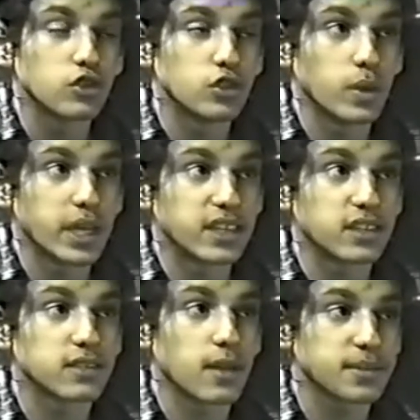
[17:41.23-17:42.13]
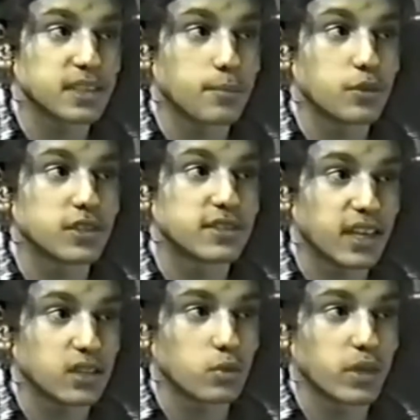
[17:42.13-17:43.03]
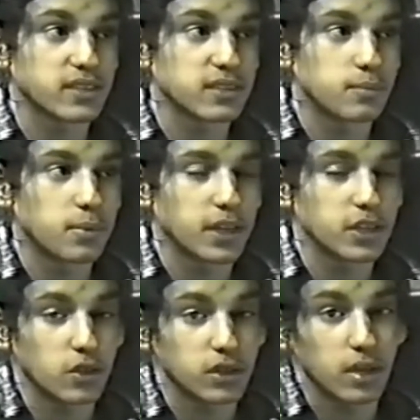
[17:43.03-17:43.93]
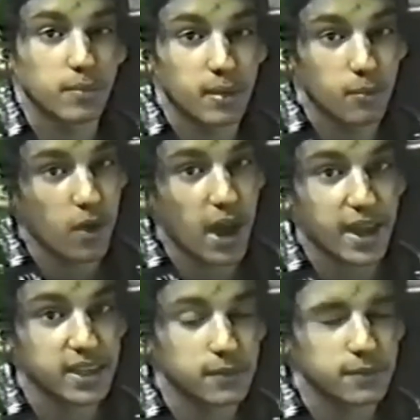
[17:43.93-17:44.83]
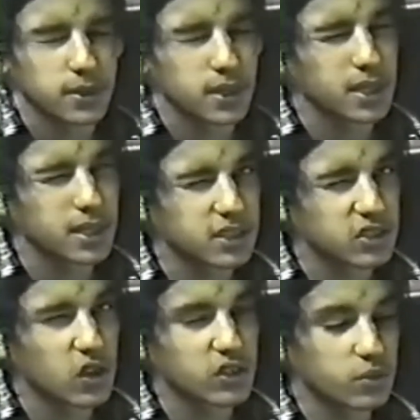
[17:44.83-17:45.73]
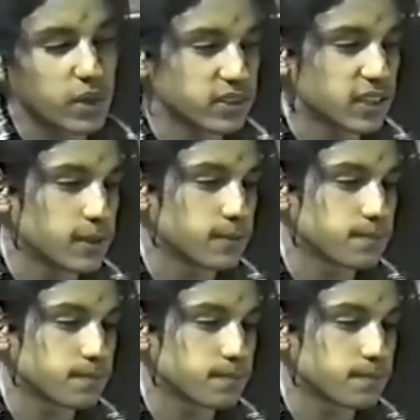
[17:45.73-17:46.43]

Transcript: you do it. In the summertime you can take the risk, but you know, they're a bit more active, so it's risky.